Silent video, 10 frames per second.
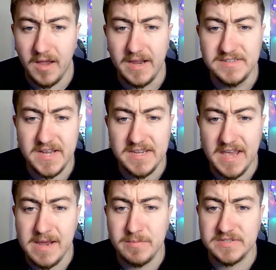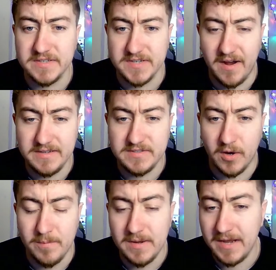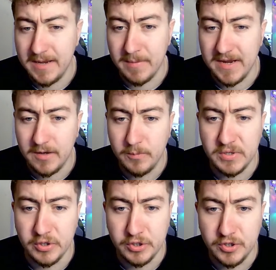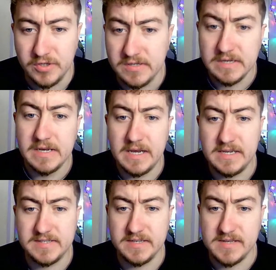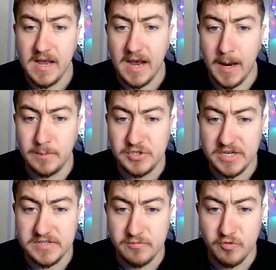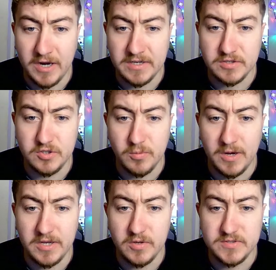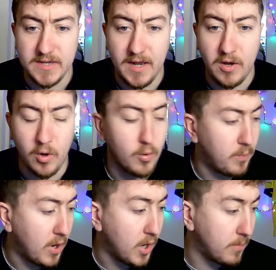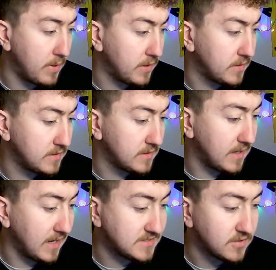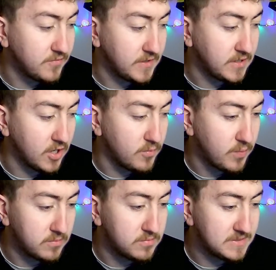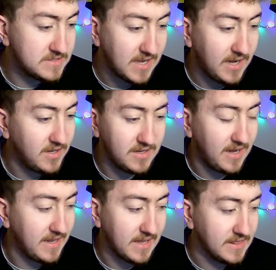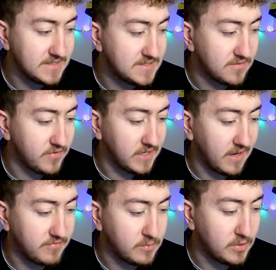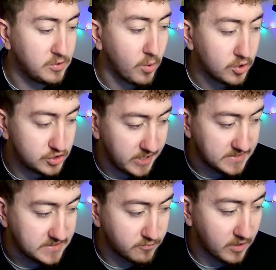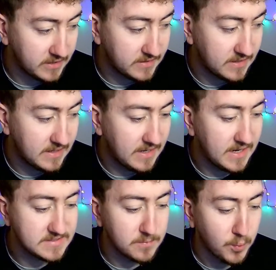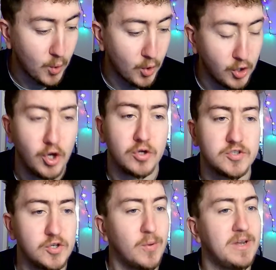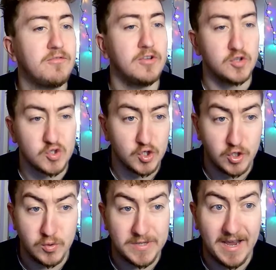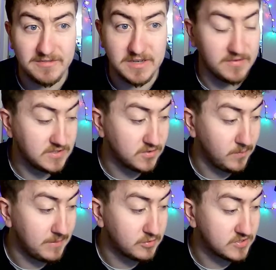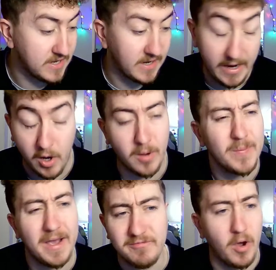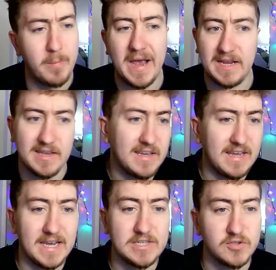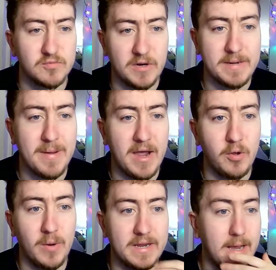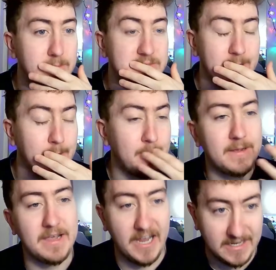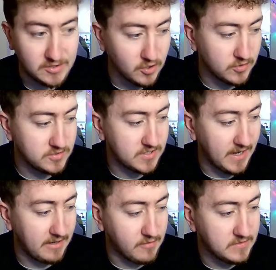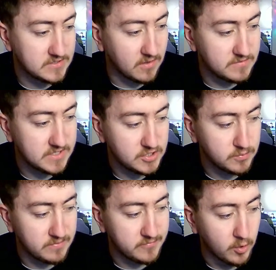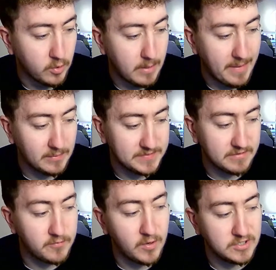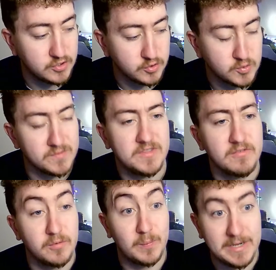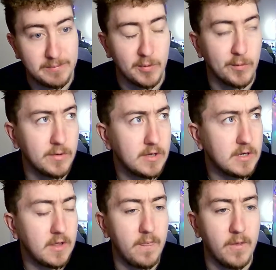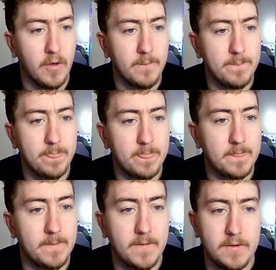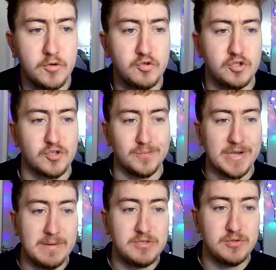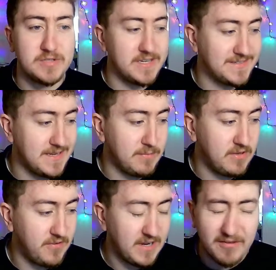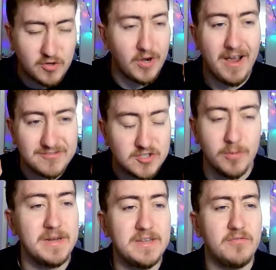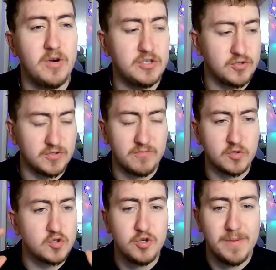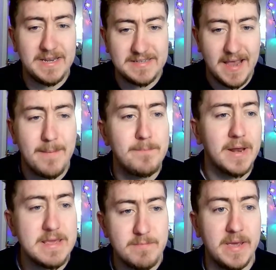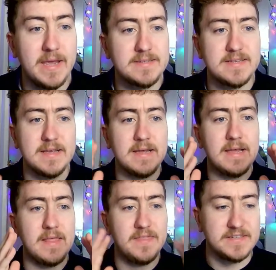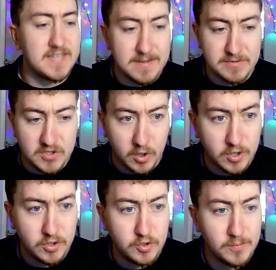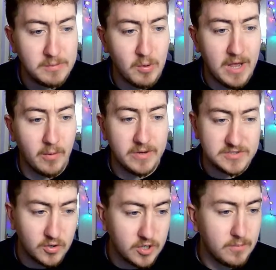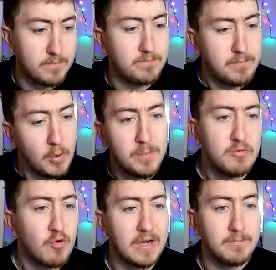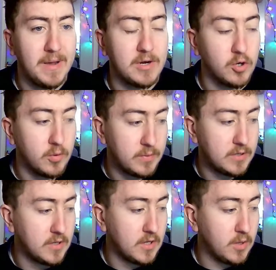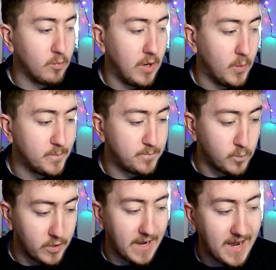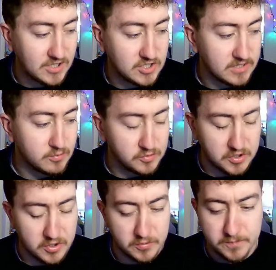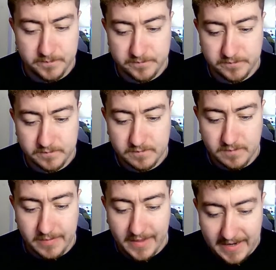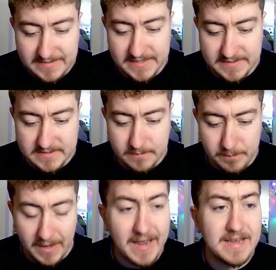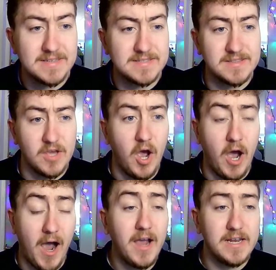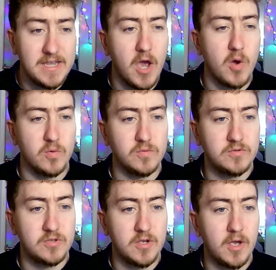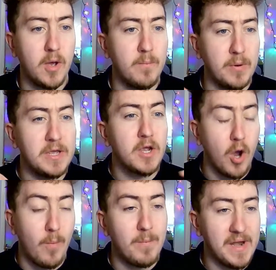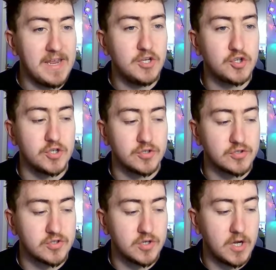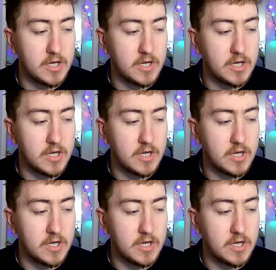Insane Gamer says, hi Tom. Hey mate, I hope you're doing good. He says, I'm chasing rank. Do I go Salah or Palmer? I still think, probably Salah. Like, this is the thing. I think when you are chasing rank, it's important not to do anything too daft. I think some people see it like, oh, I'm that far back. It doesn't really matter who I captain. It does. And I've had this conversation before about differentials with different people that sometimes you see a team and you think, I've got to have so many differentials. I've got too many template picks. This team is not going to do me well. It's not going to build me rank back up. Well, what it actually will do is it's players that are highly owned, but in combinations.